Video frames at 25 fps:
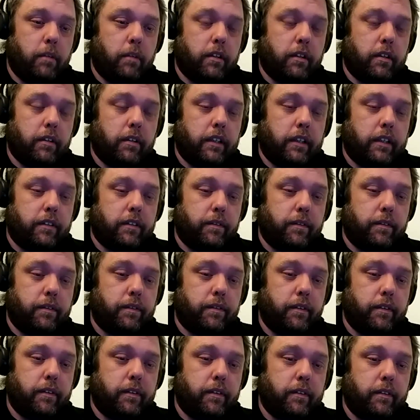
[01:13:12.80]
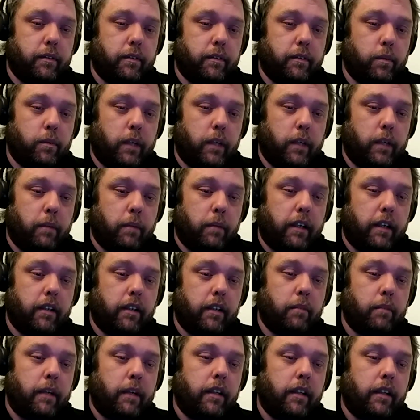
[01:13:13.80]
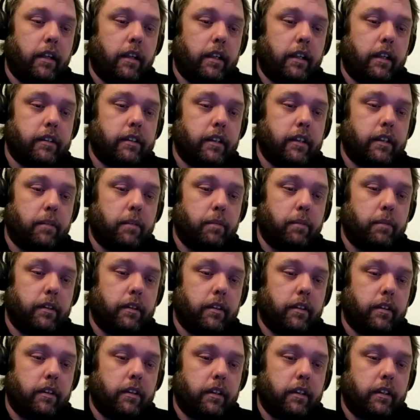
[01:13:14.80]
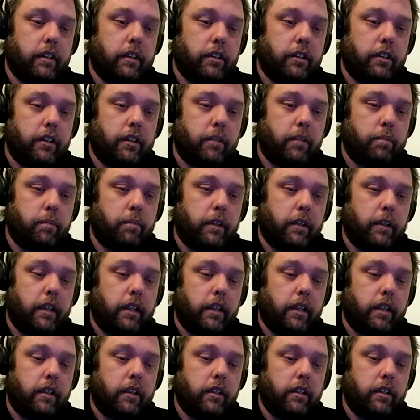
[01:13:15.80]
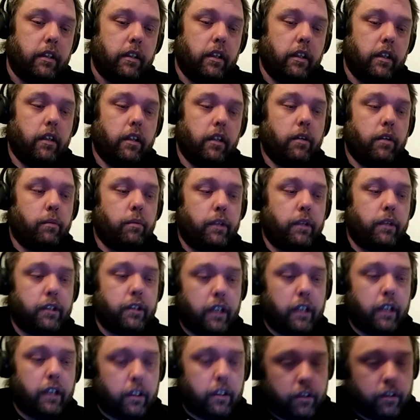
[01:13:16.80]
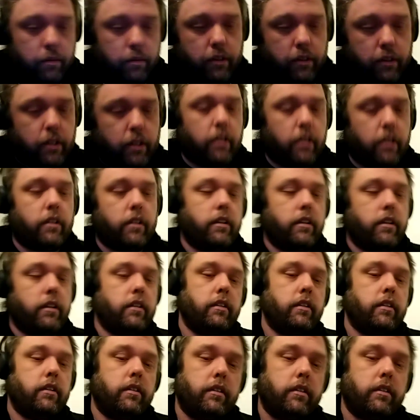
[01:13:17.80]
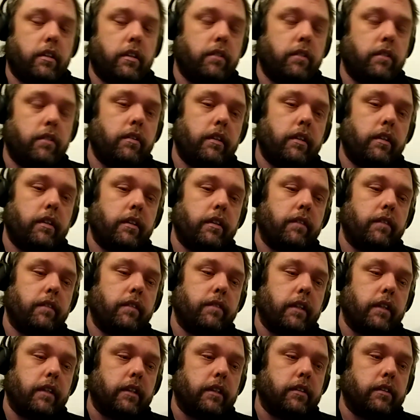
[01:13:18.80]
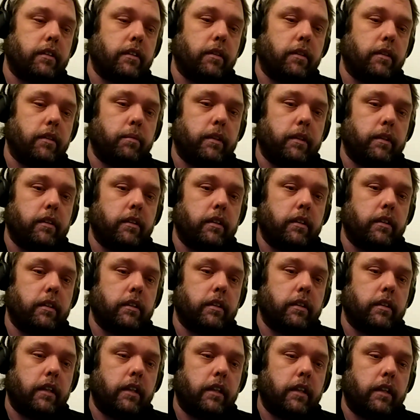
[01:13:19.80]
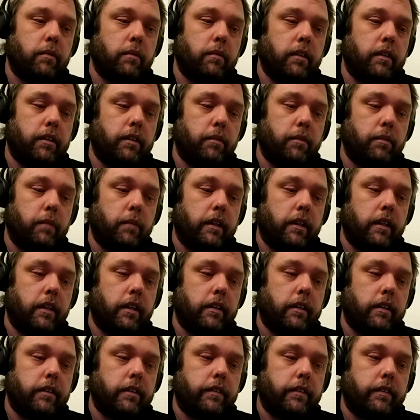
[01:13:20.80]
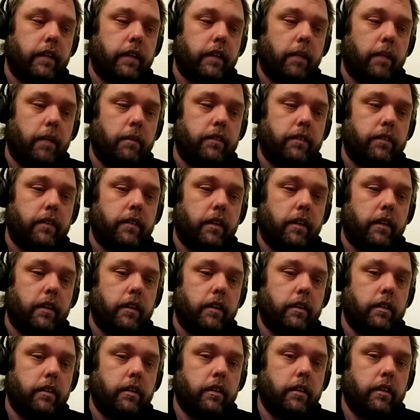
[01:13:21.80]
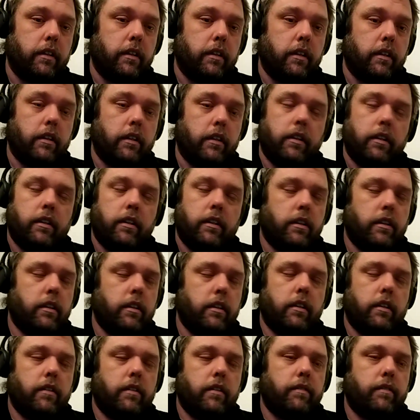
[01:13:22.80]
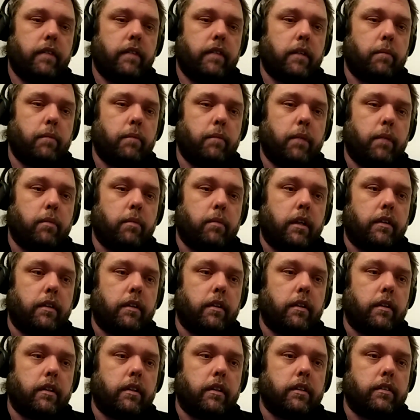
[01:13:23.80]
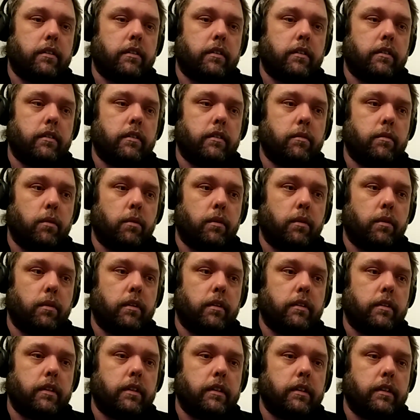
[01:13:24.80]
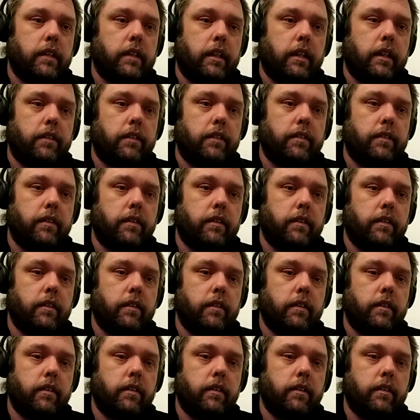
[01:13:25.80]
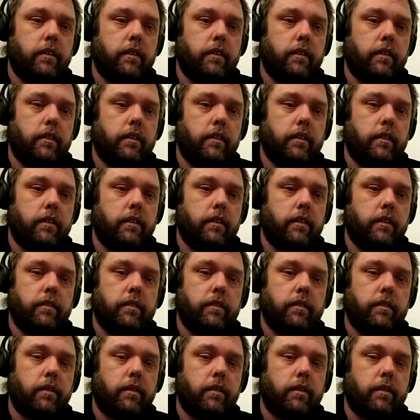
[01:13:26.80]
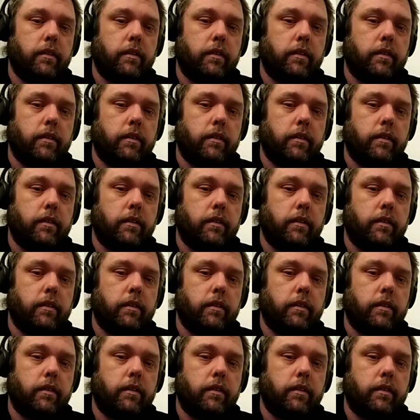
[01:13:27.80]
go get some food and wake my my legs up and all that good shit. But uh, yeah. reach out to each other. Don't do anything fucking stupid. It's, and I really do mean that this time. It's uh, fucking people out there just ruthless these days. Fucking ruthless.